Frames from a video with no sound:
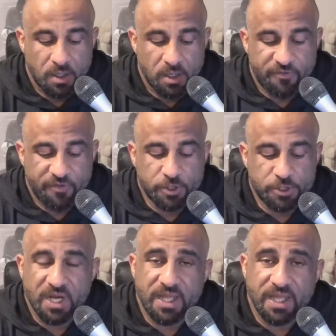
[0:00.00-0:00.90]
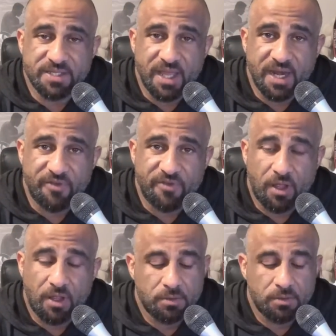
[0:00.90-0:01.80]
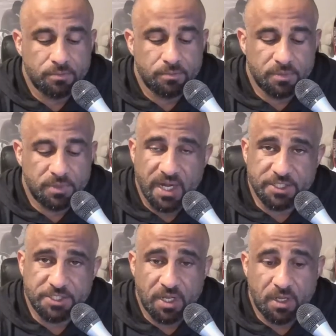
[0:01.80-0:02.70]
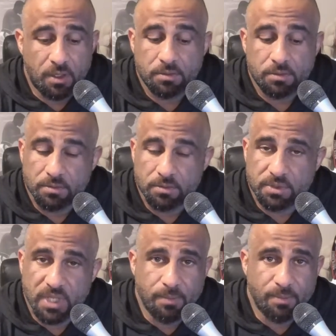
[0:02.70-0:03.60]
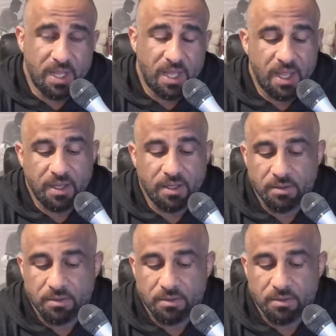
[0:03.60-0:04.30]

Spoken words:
If you're trying to get to the NFL, the NHL, the NBA,